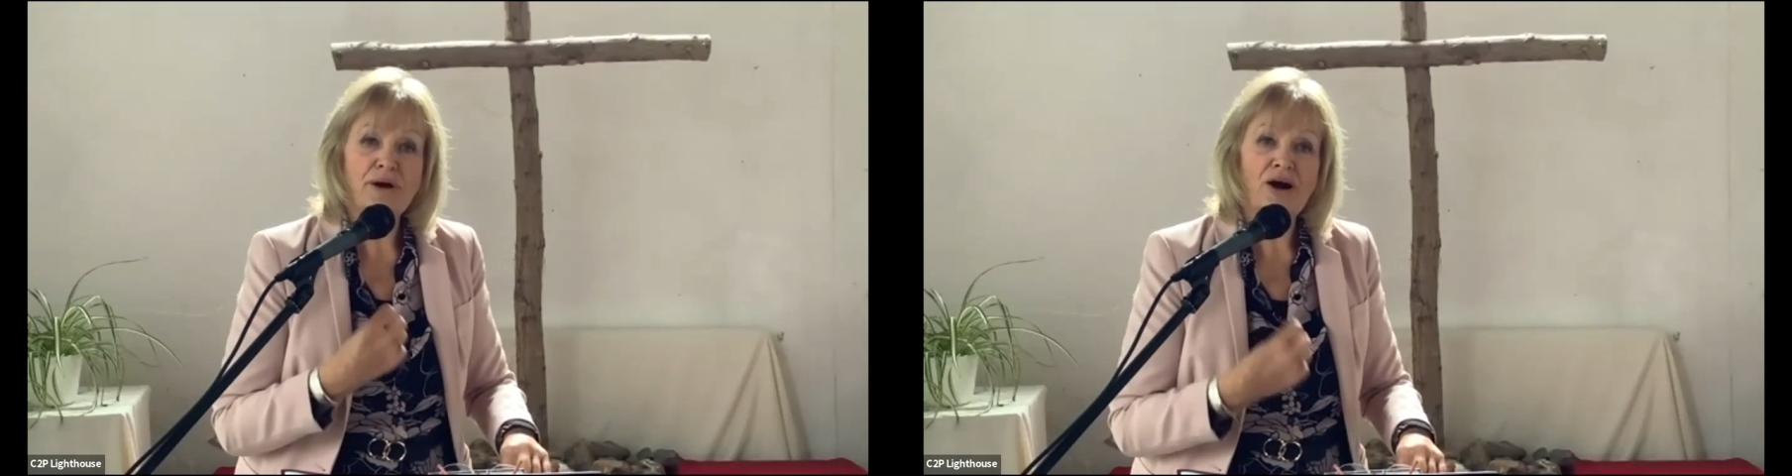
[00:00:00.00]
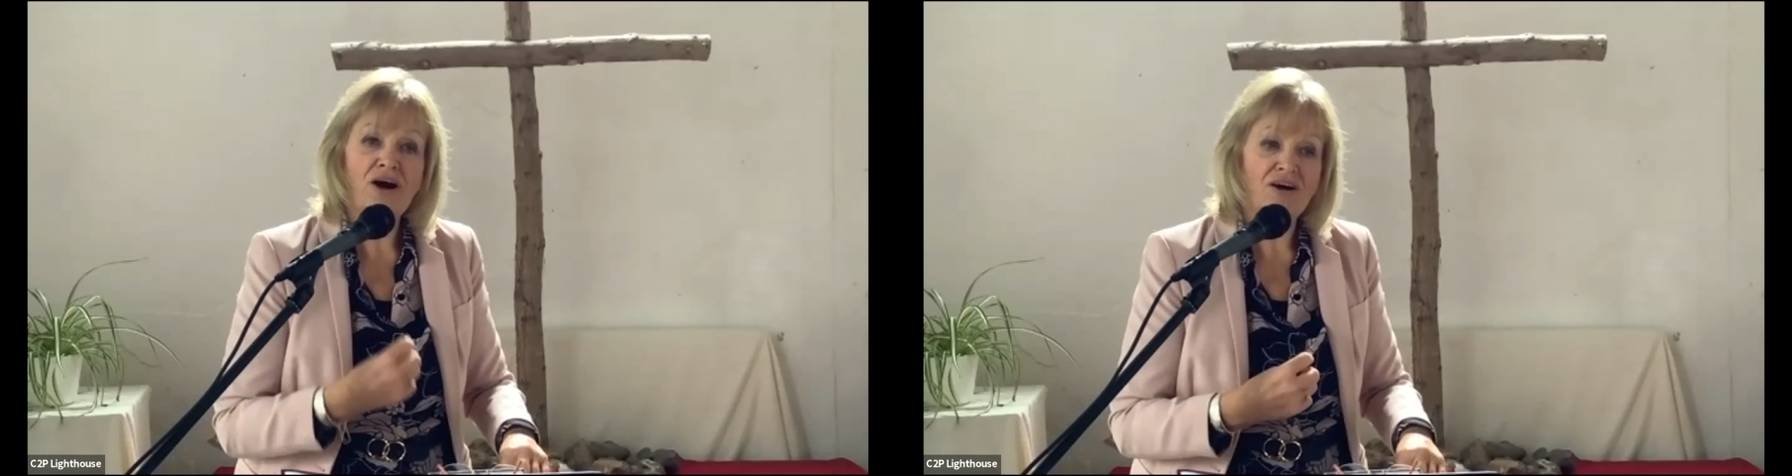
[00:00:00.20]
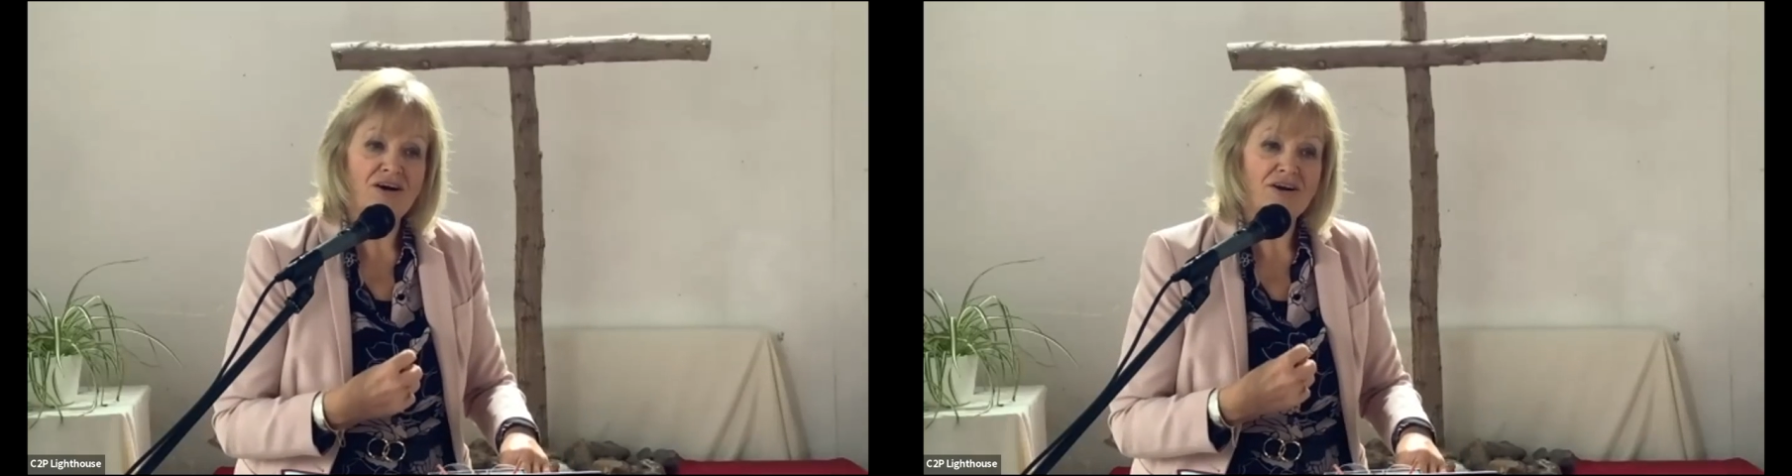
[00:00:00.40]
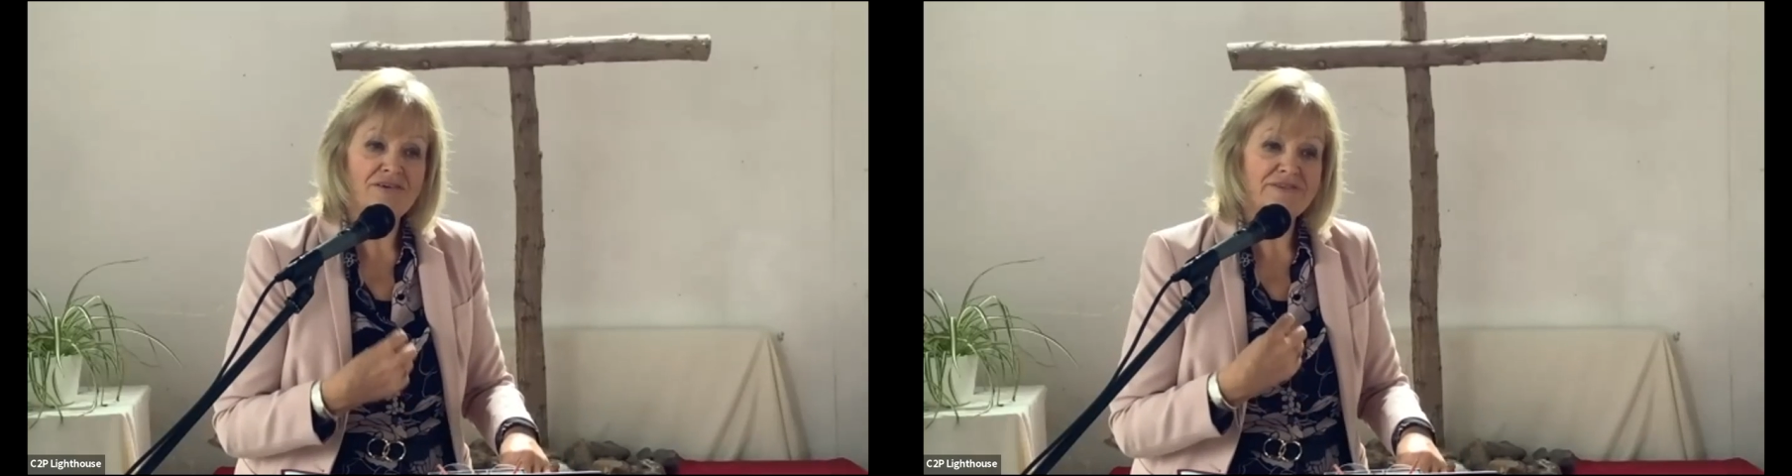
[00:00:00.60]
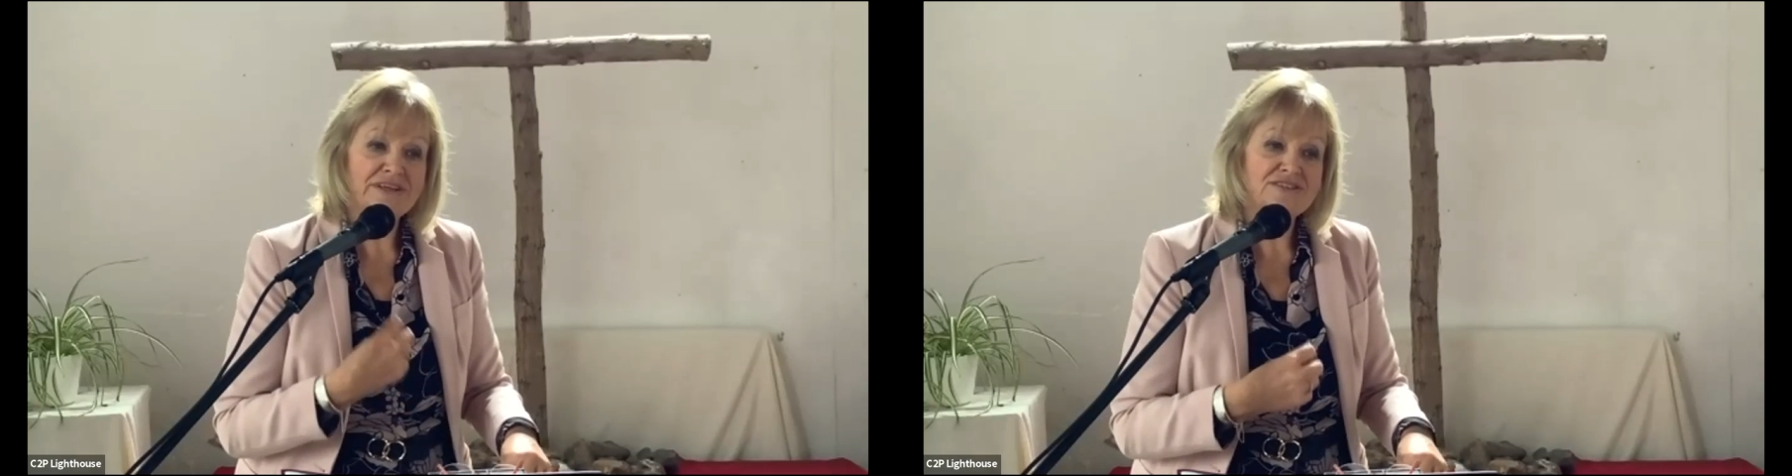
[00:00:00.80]
part
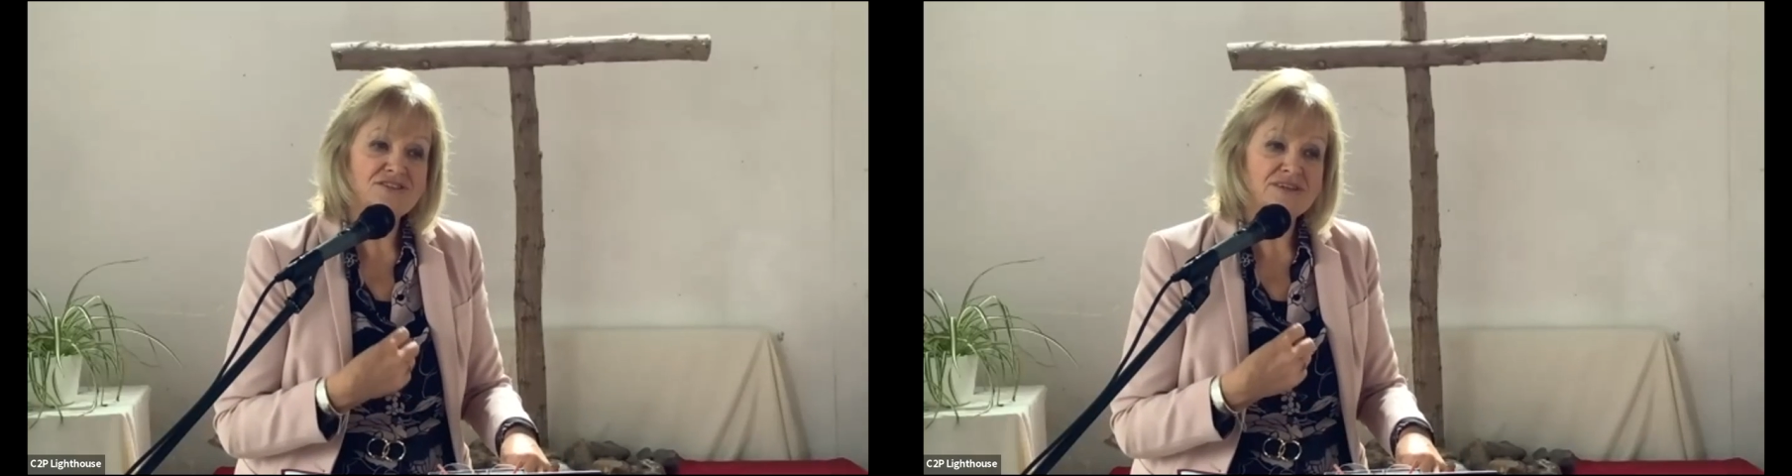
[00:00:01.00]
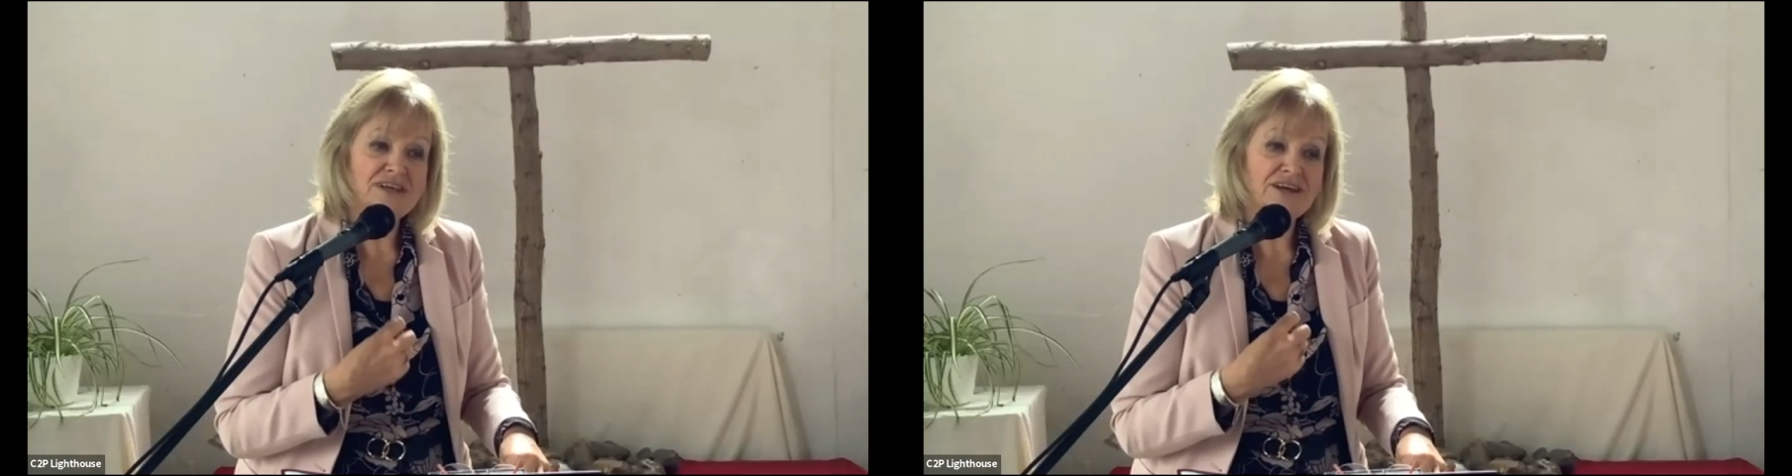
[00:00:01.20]
of this